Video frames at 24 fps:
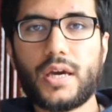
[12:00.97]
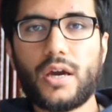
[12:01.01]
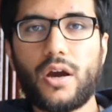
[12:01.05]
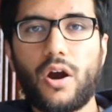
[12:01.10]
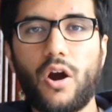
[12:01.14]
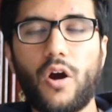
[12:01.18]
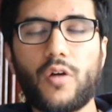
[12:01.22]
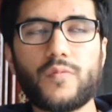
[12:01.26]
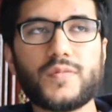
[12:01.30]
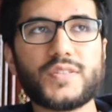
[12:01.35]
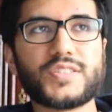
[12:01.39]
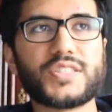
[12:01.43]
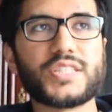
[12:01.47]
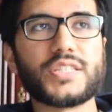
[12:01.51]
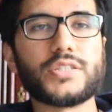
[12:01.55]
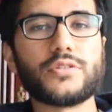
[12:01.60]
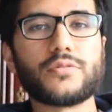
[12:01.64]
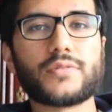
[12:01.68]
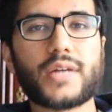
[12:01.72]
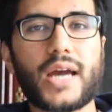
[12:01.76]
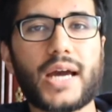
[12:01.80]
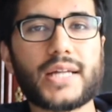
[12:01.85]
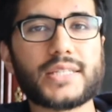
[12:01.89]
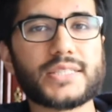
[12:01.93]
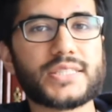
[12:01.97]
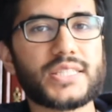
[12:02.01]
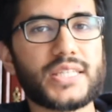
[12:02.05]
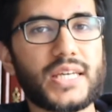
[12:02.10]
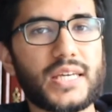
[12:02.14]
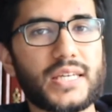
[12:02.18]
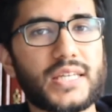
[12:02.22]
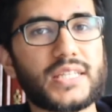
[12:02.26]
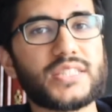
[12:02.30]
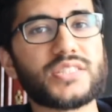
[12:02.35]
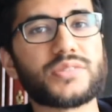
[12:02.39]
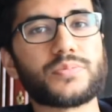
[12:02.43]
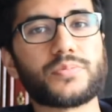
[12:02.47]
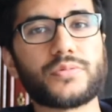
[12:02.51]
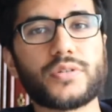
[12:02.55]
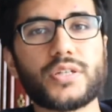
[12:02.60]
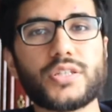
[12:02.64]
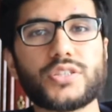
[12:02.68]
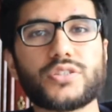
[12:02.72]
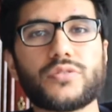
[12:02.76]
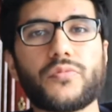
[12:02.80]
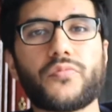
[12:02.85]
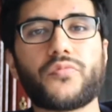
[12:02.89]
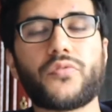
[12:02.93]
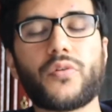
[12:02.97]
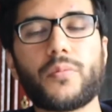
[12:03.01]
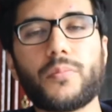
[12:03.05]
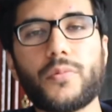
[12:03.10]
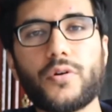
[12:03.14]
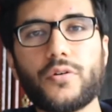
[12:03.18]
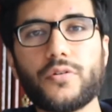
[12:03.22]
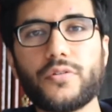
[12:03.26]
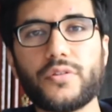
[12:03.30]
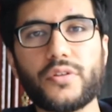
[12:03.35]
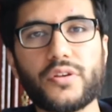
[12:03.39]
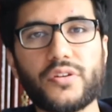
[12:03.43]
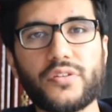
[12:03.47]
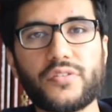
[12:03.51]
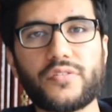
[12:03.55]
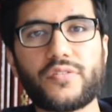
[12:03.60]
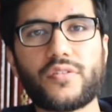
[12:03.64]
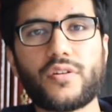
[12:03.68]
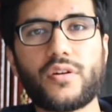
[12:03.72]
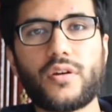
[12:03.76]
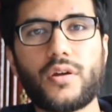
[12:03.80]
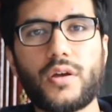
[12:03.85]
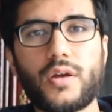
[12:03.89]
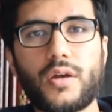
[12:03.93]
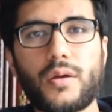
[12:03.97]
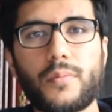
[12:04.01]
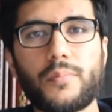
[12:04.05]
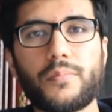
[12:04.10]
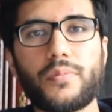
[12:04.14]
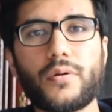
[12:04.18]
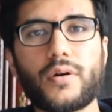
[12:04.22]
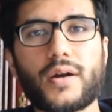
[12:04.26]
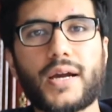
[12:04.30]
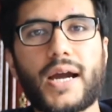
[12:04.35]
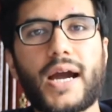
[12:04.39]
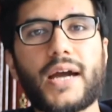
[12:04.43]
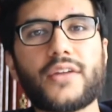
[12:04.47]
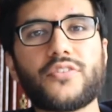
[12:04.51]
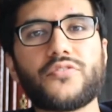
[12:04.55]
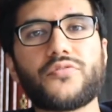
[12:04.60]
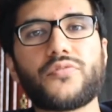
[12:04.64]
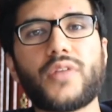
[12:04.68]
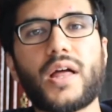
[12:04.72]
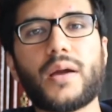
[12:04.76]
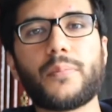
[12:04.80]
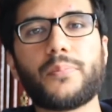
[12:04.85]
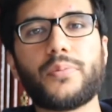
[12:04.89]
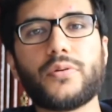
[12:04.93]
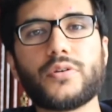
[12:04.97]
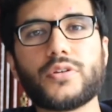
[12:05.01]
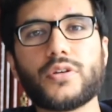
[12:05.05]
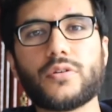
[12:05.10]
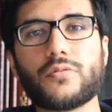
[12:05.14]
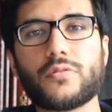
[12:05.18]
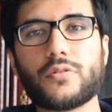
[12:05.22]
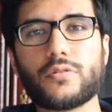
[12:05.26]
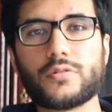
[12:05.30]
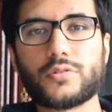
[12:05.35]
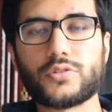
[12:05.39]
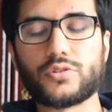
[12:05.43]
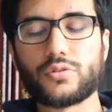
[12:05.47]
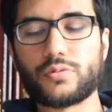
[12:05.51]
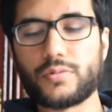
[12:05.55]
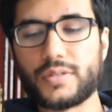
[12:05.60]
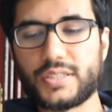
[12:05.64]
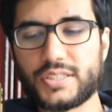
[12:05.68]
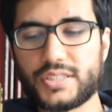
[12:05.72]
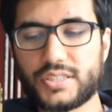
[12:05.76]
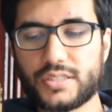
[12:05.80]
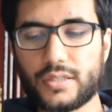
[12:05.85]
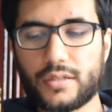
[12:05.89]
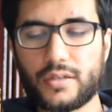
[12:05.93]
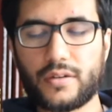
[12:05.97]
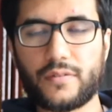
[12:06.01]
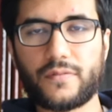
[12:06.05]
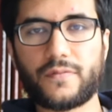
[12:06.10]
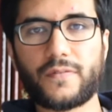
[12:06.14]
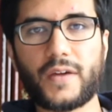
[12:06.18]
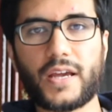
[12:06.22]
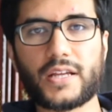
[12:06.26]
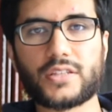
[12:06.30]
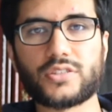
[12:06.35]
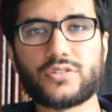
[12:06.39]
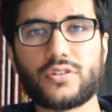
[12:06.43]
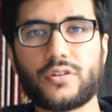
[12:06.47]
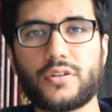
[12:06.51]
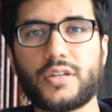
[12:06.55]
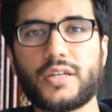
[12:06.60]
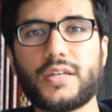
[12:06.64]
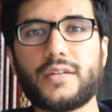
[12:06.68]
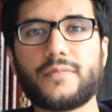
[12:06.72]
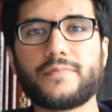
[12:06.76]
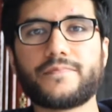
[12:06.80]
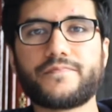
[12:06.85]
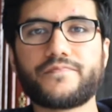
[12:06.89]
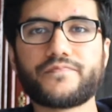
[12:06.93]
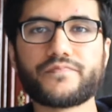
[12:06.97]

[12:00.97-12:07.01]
Obviously you can take inspiration from others, but kind of like put your own twist and effect on it,